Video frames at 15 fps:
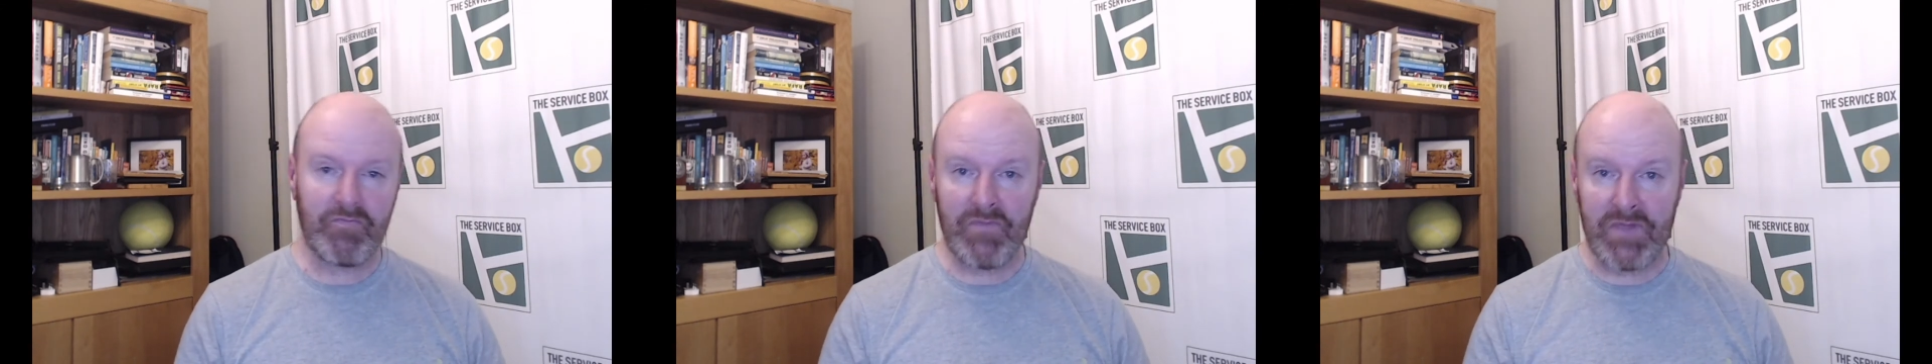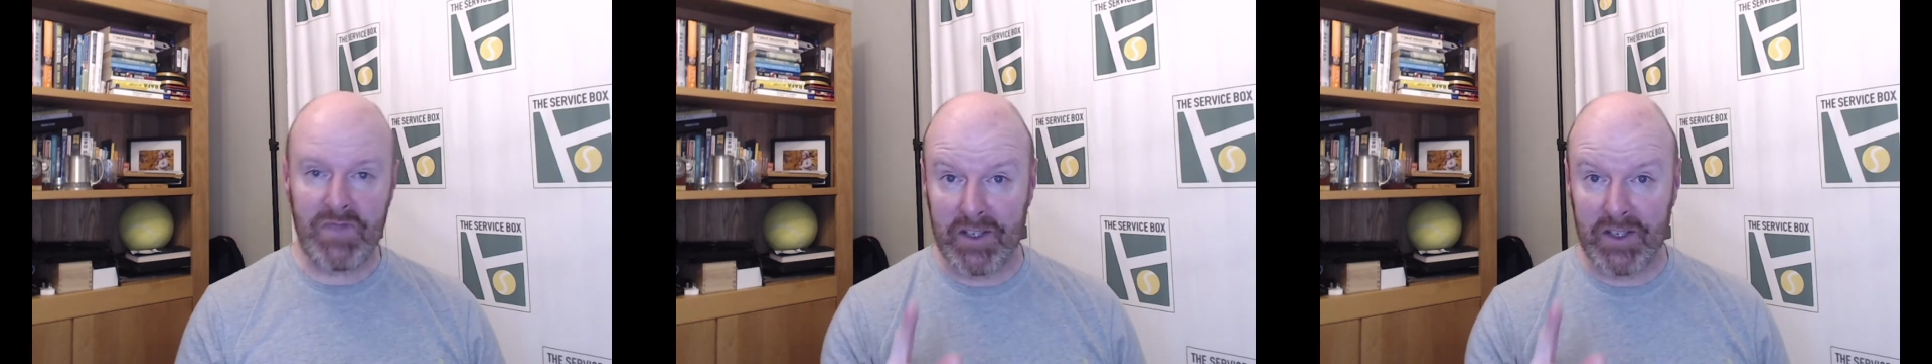
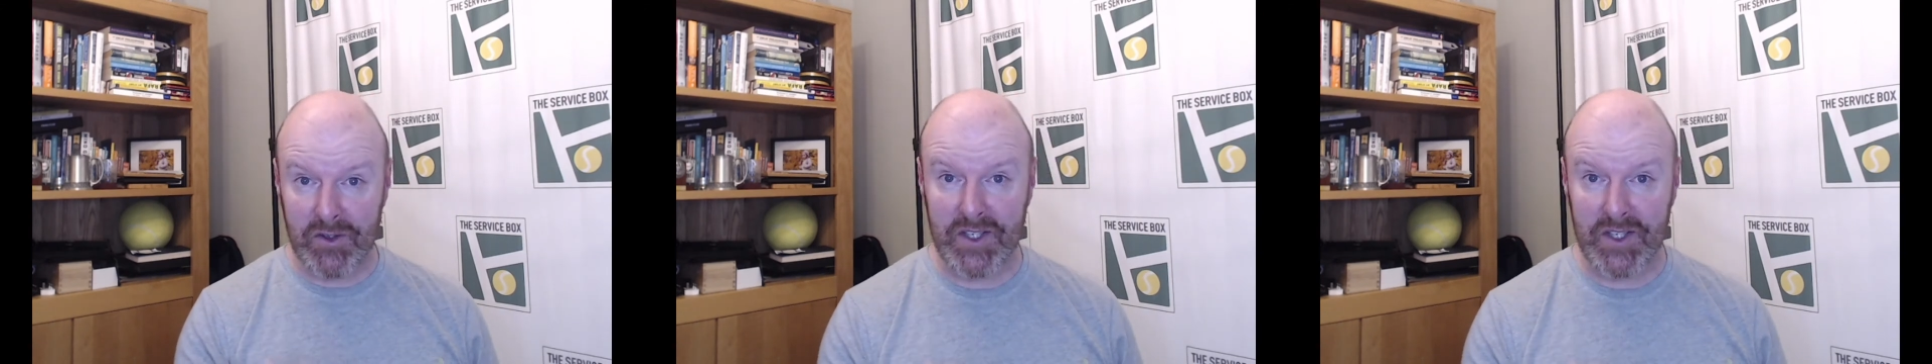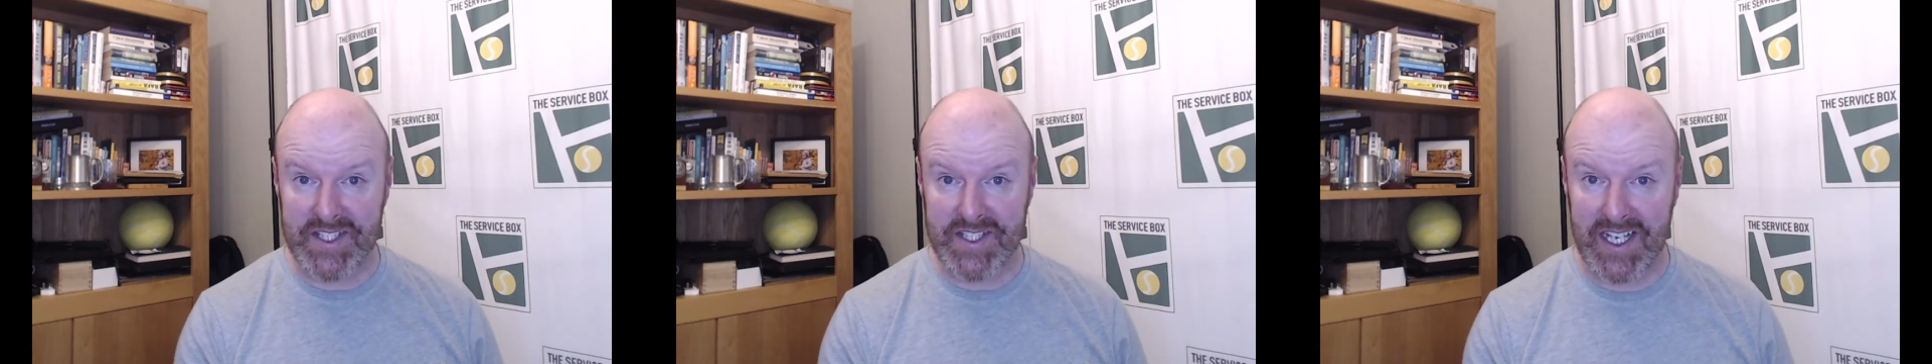if
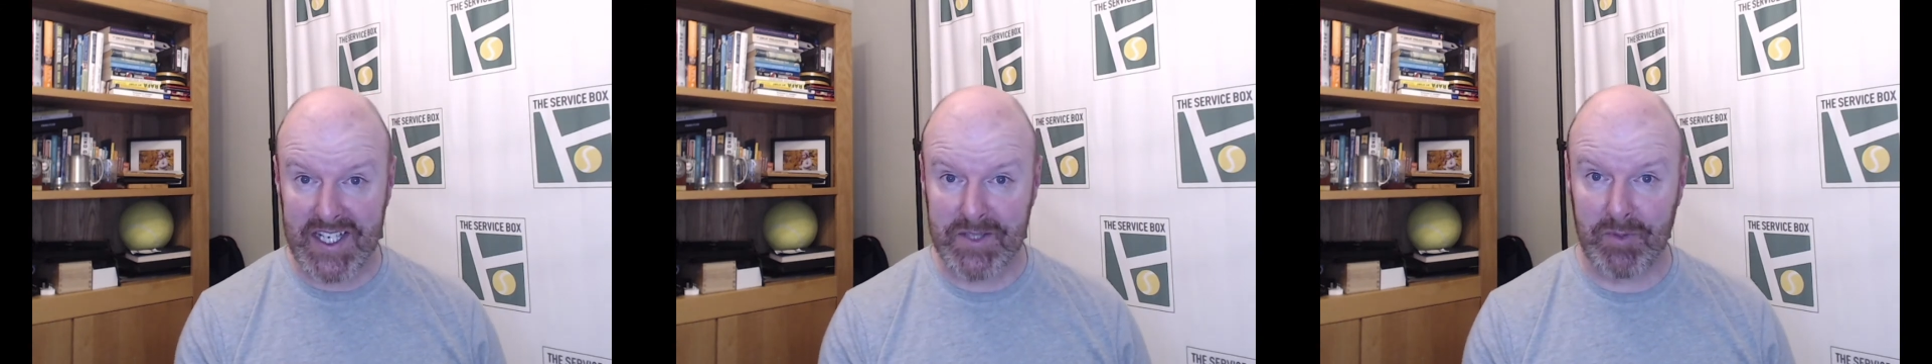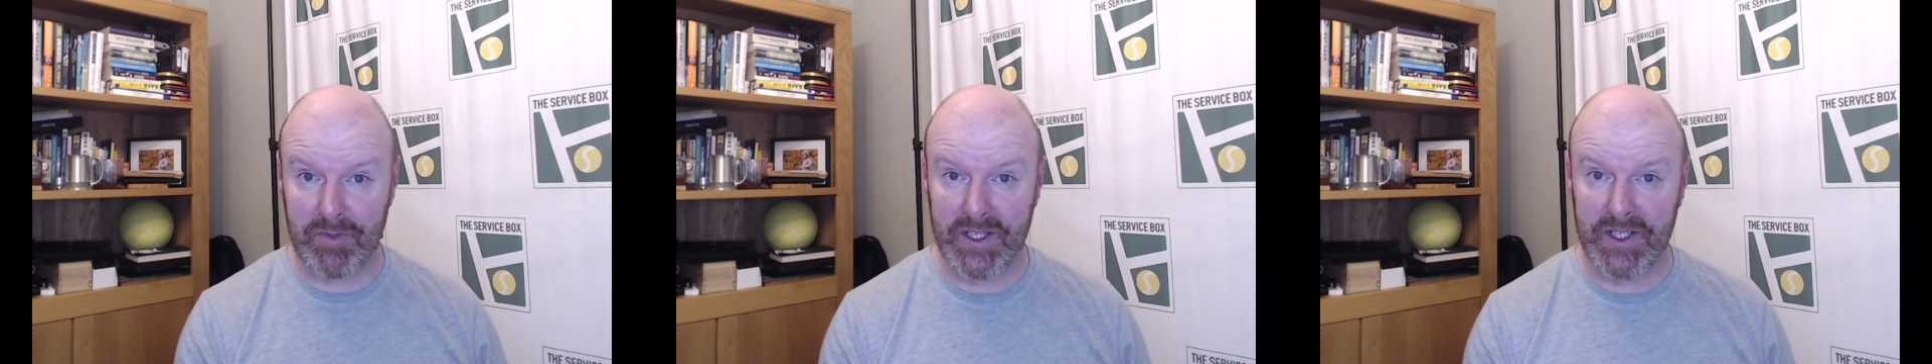you're a
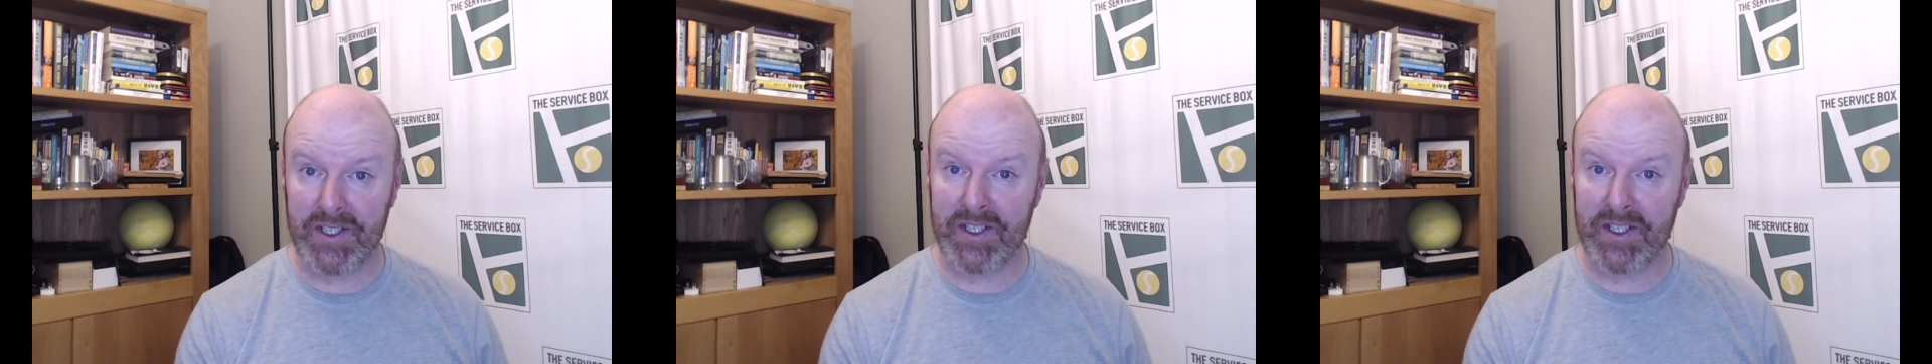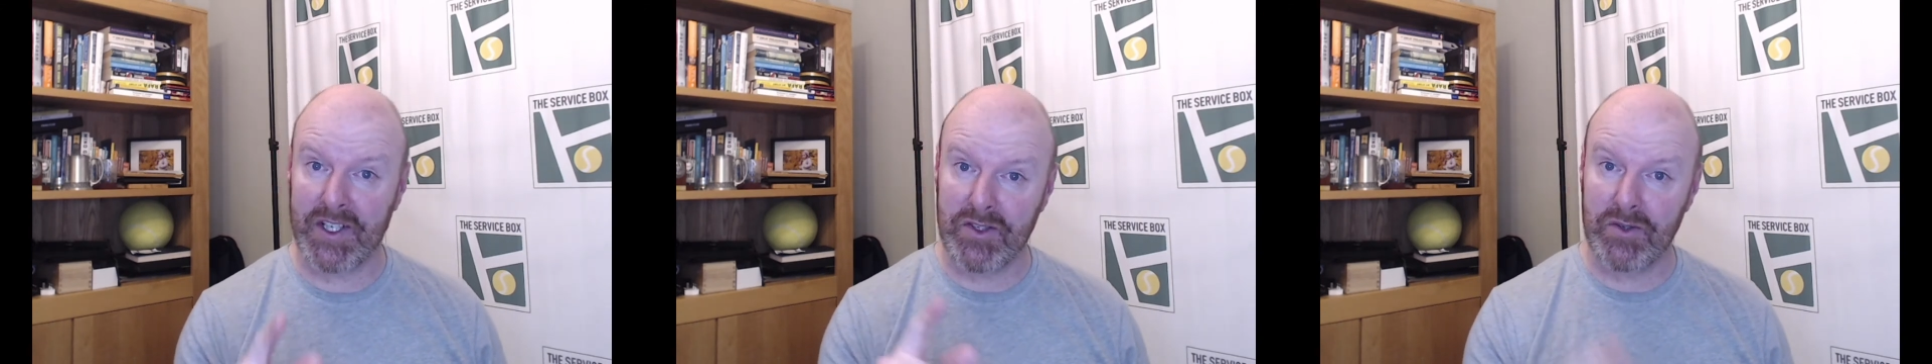tennis
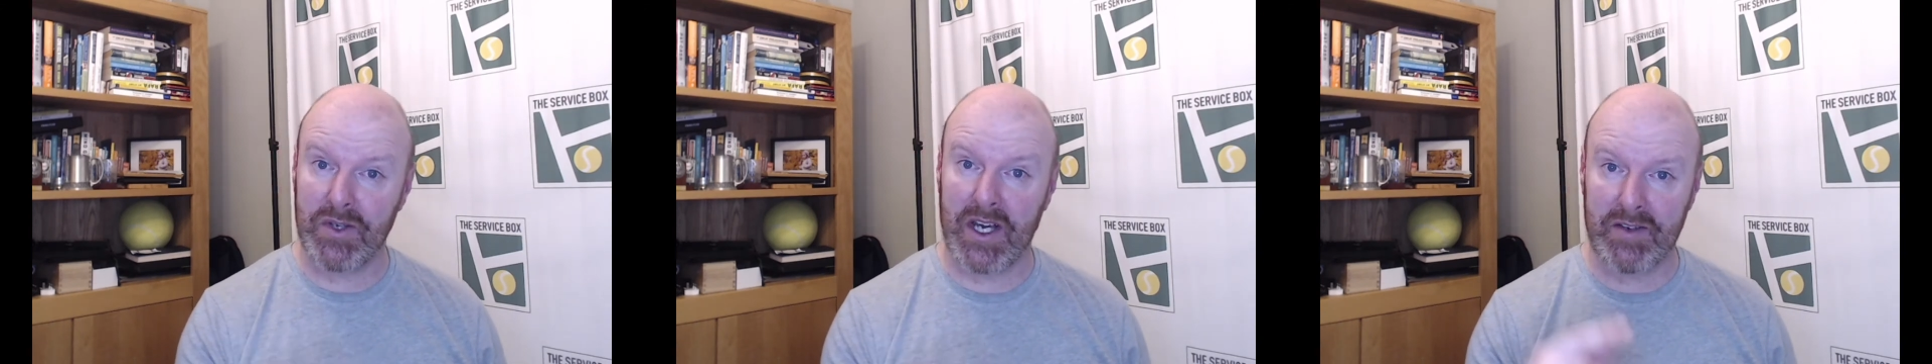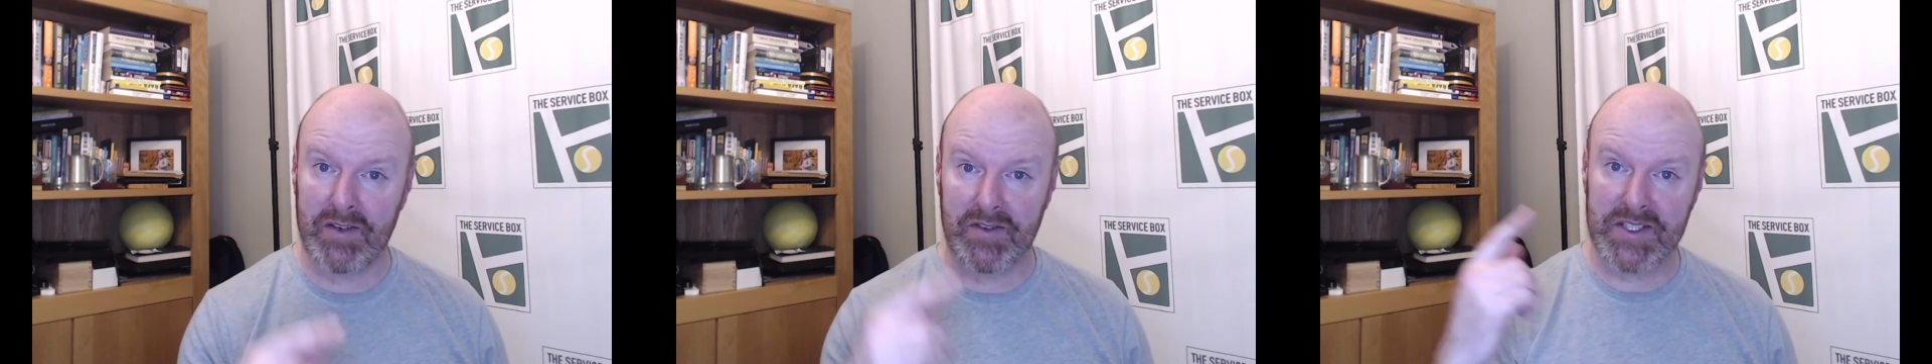player and you have